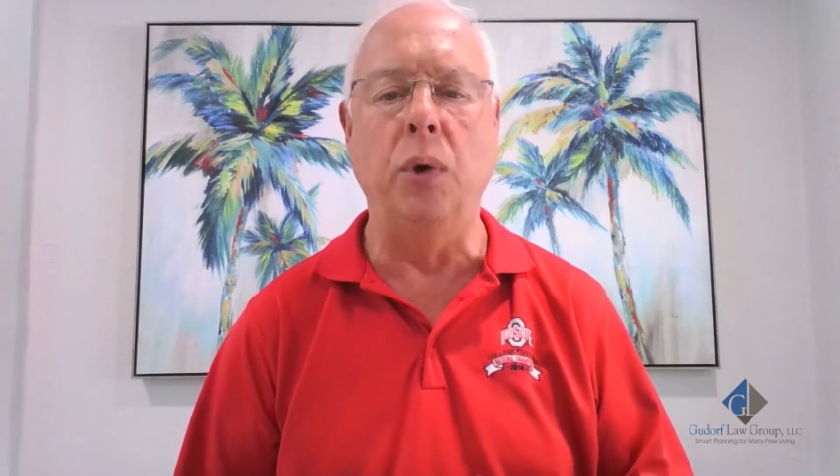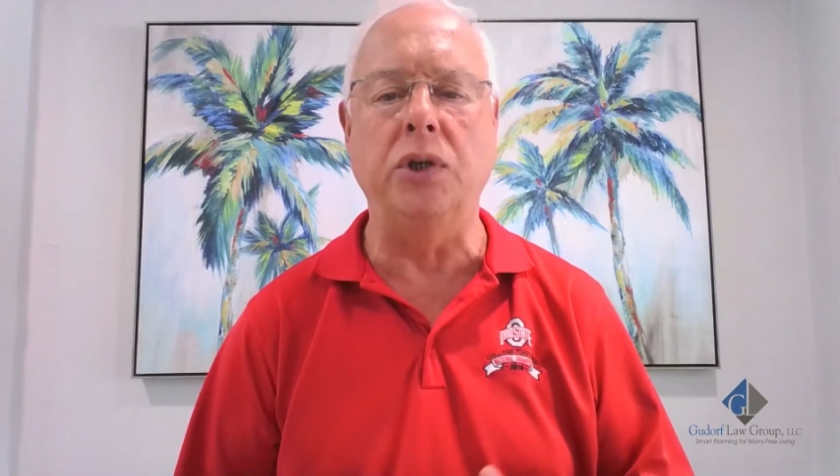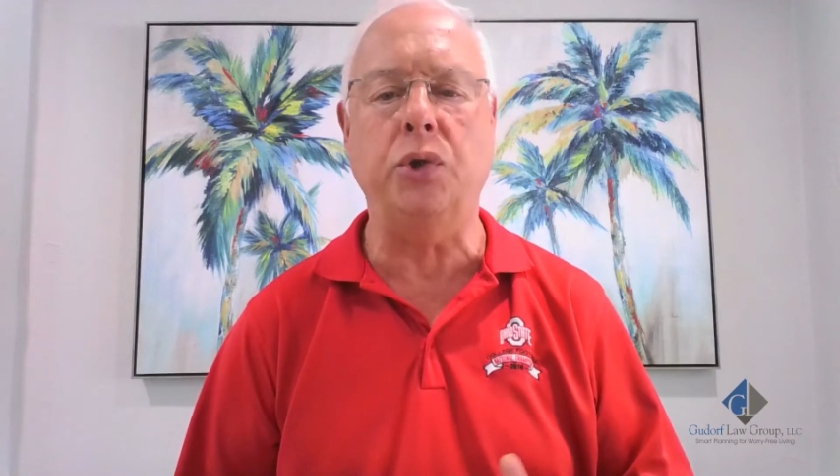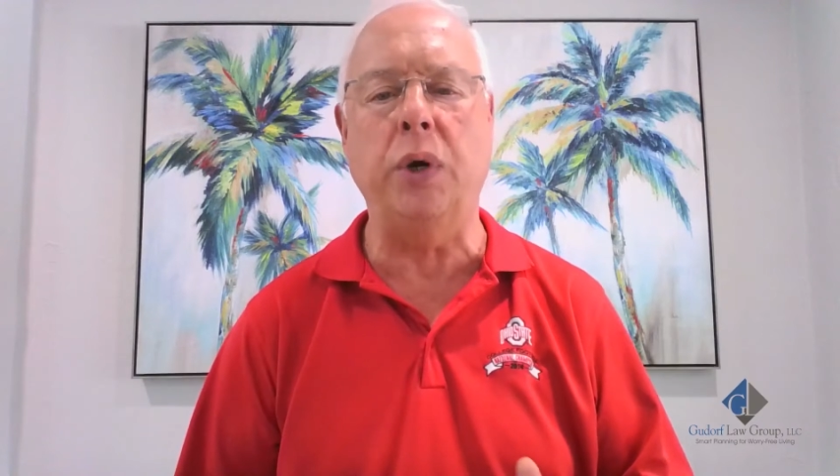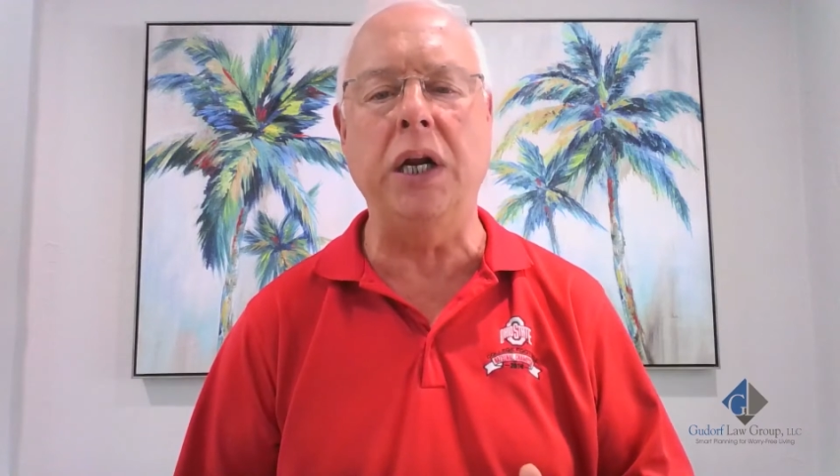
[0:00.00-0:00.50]

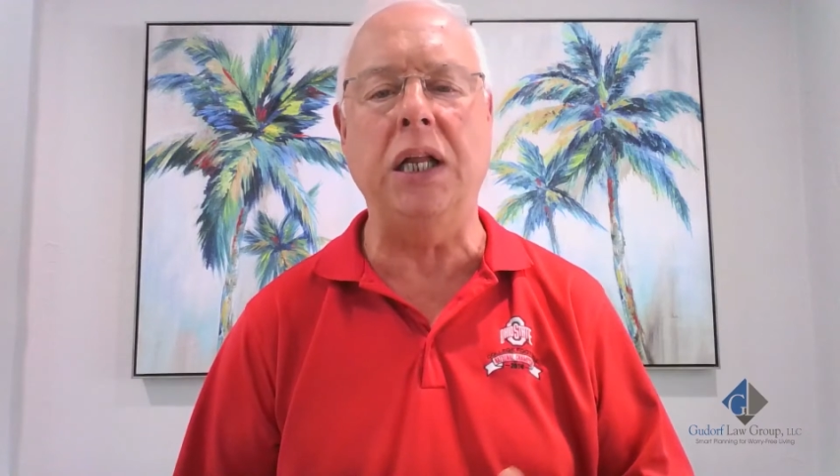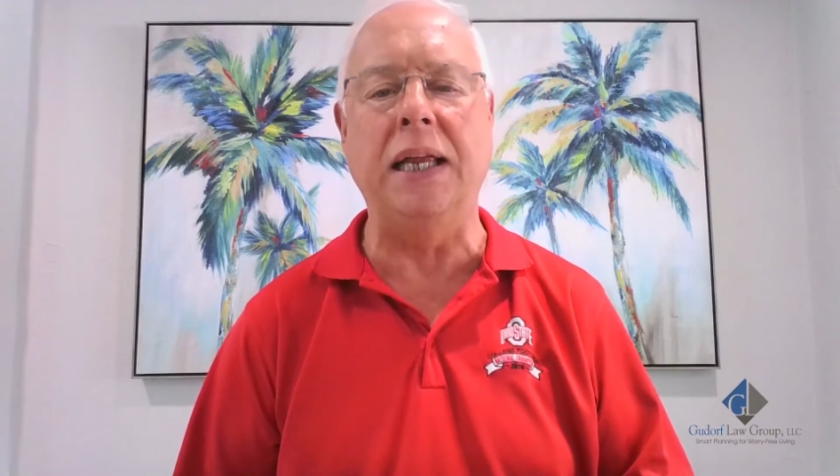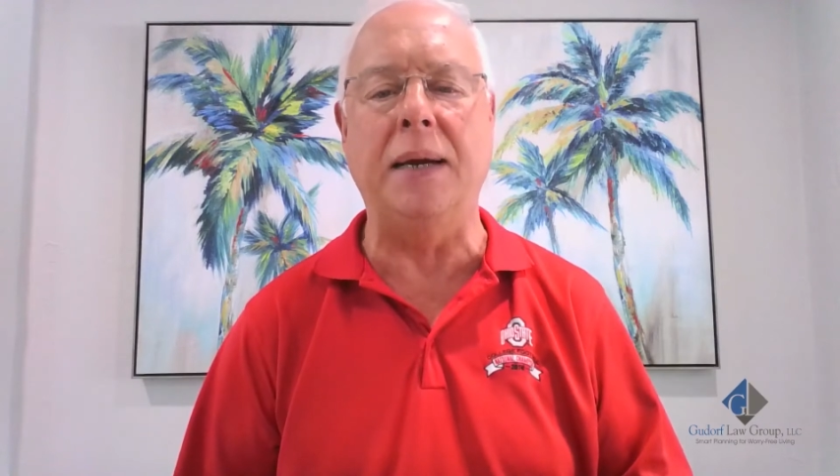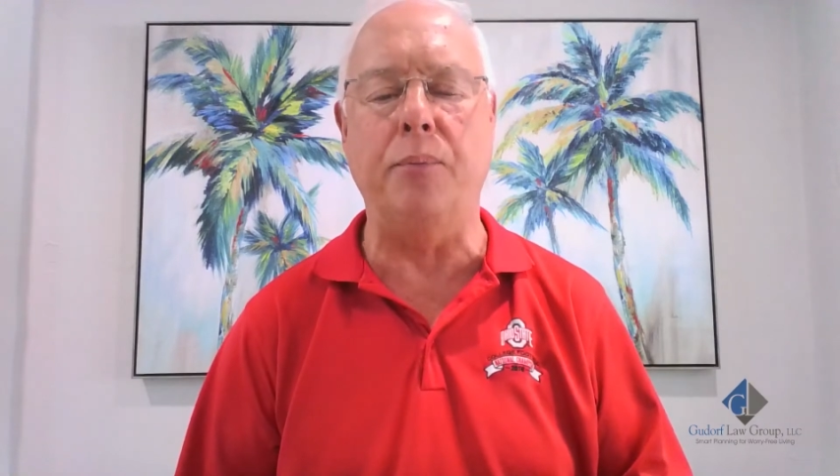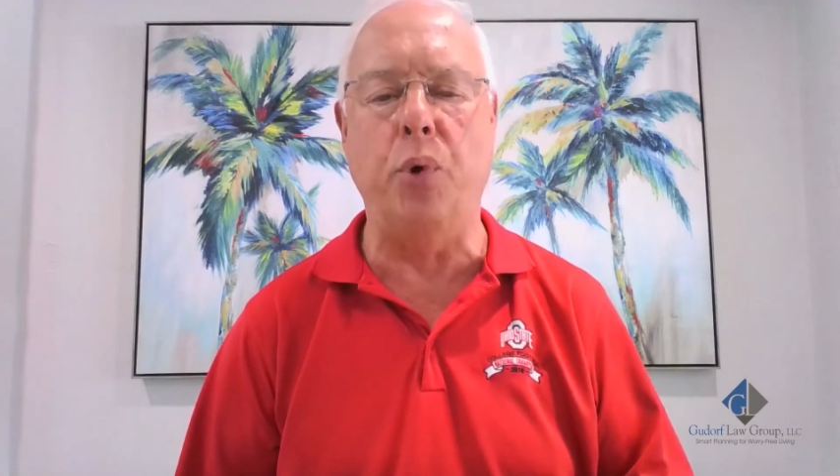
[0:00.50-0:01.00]
what's
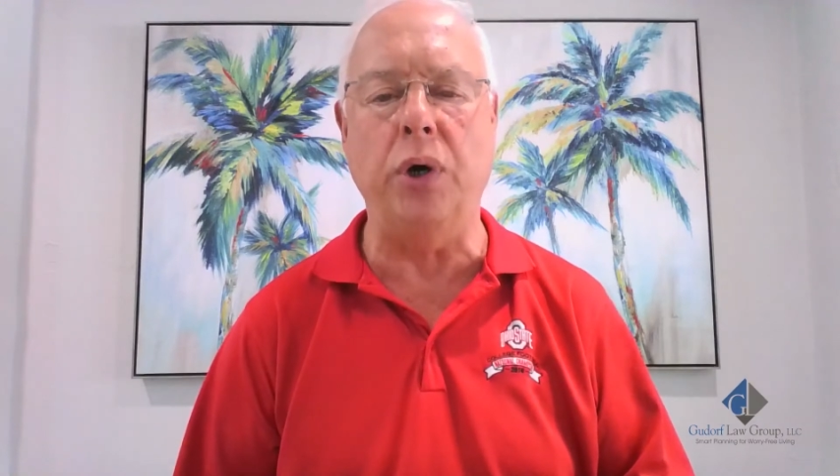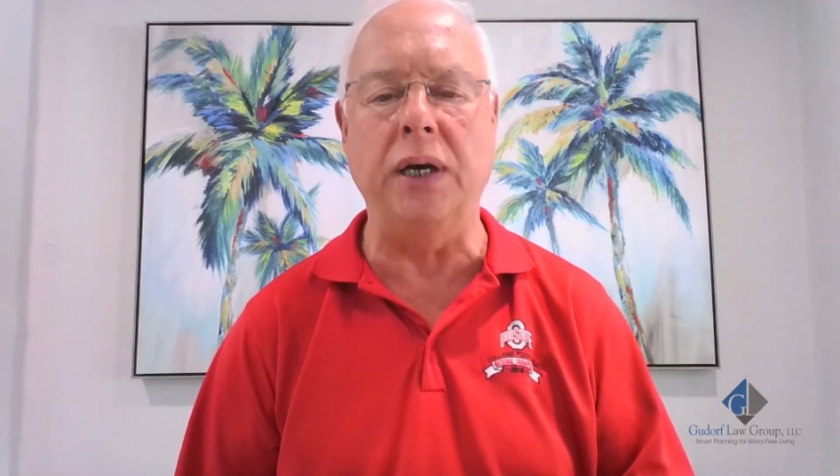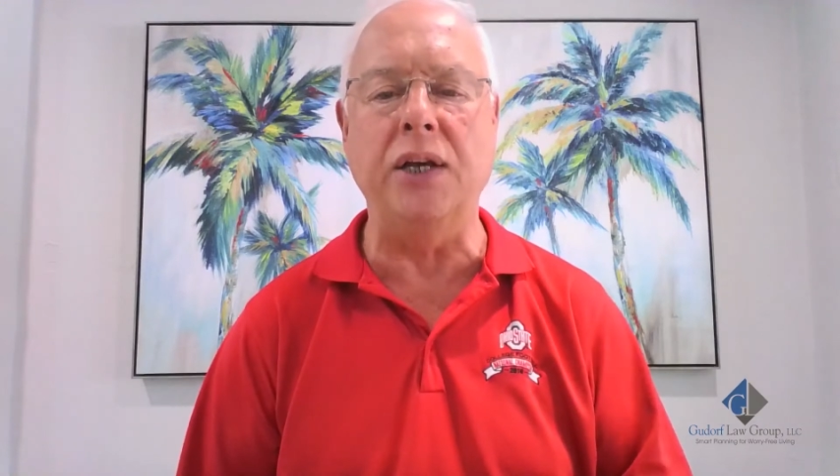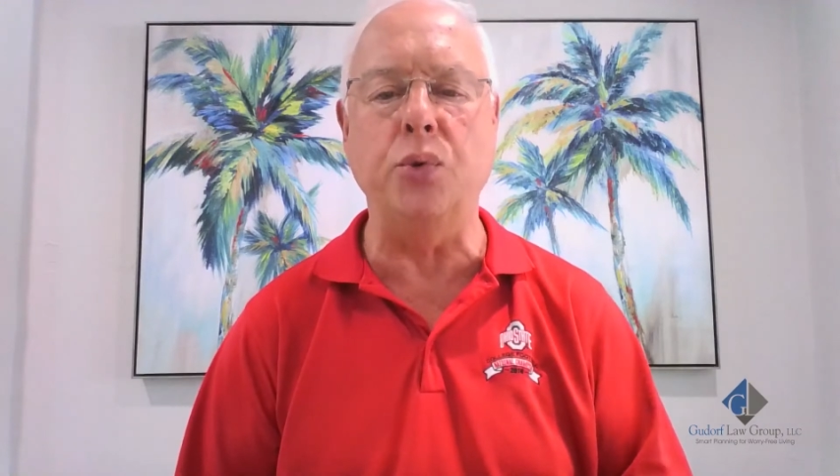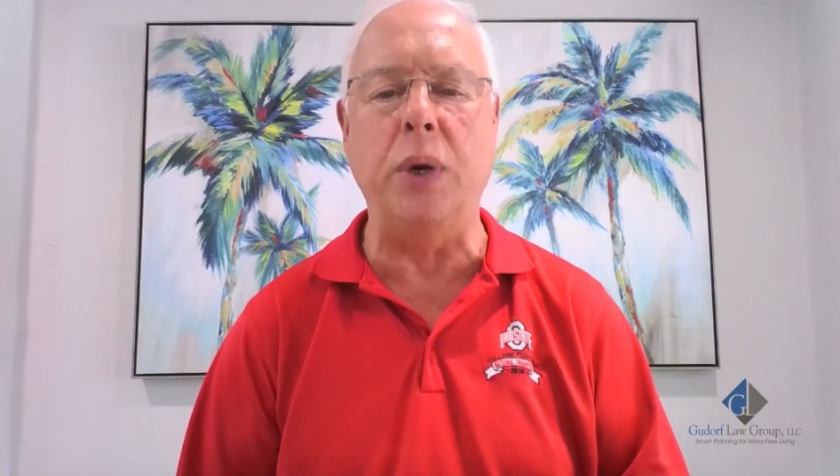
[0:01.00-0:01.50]
critically
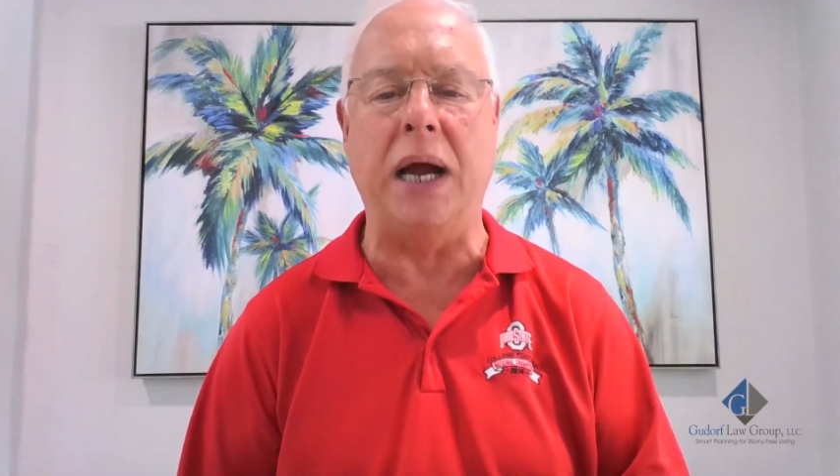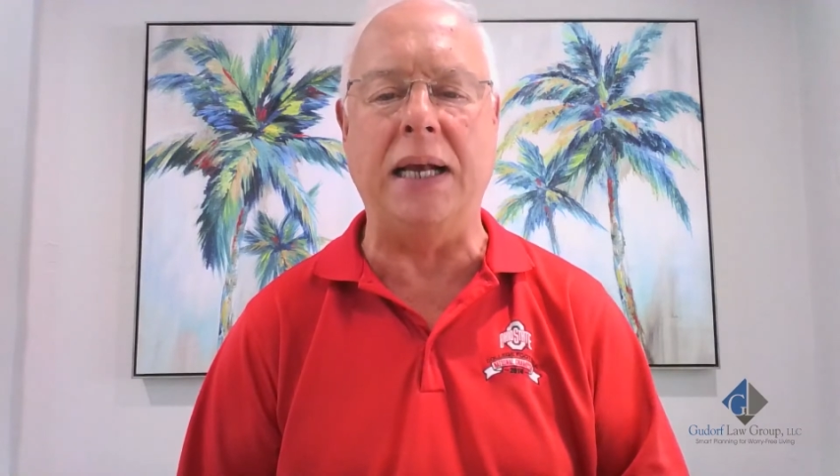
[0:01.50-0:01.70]
important is we